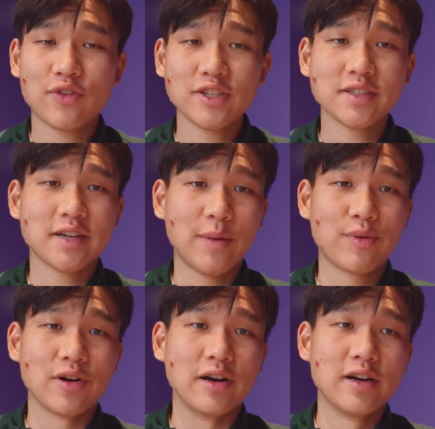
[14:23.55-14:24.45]
France has an
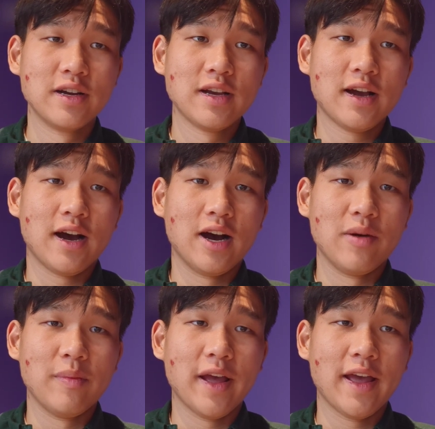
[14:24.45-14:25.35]
emperor,
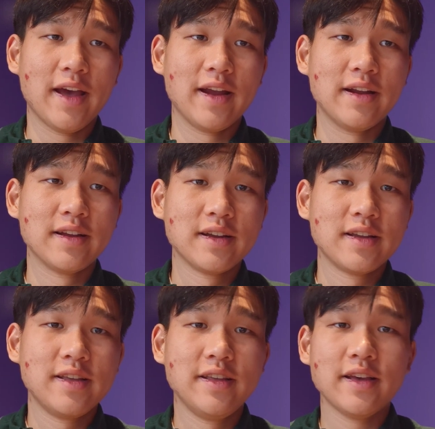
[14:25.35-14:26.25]
and
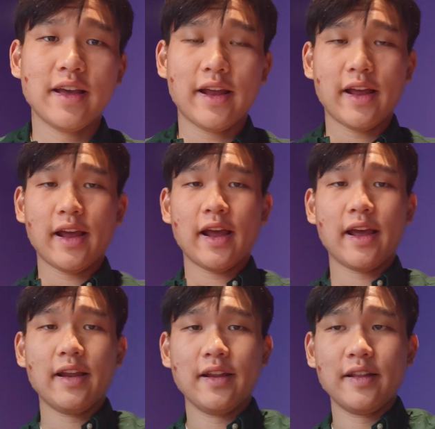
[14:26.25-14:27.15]

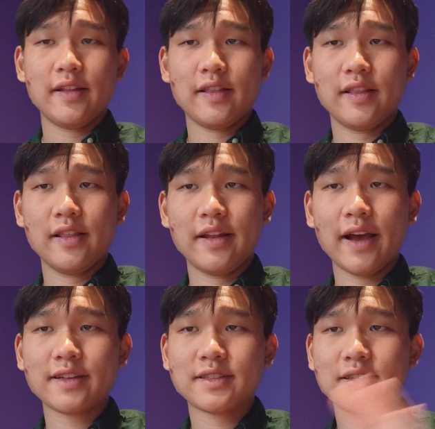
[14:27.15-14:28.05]
the
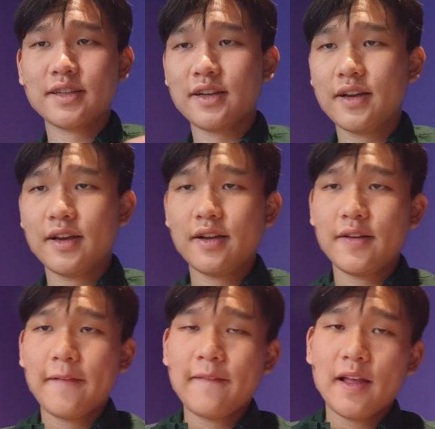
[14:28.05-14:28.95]
next
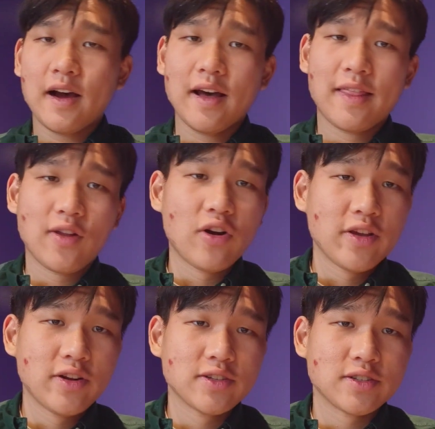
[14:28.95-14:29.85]
30
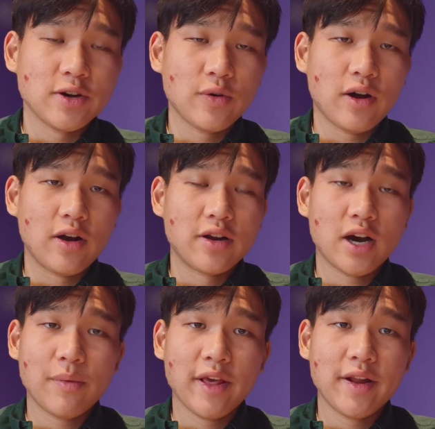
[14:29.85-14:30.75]
years or so are
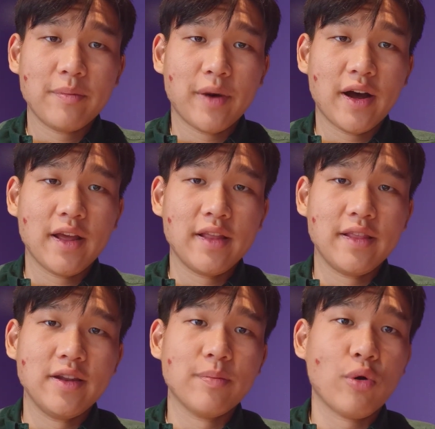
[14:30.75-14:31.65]
dominated by
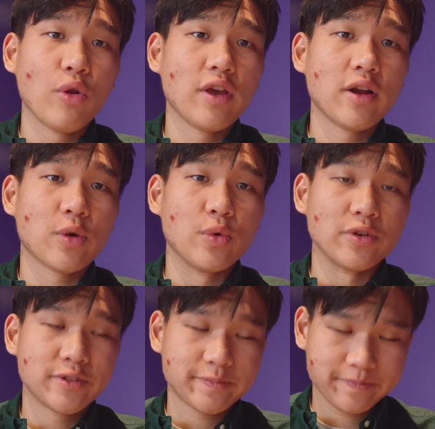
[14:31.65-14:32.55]
the Napoleonic
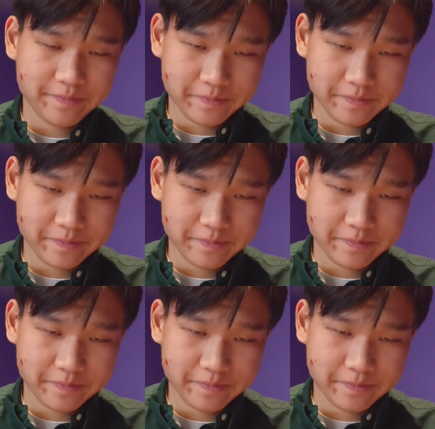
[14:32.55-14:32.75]
Wars,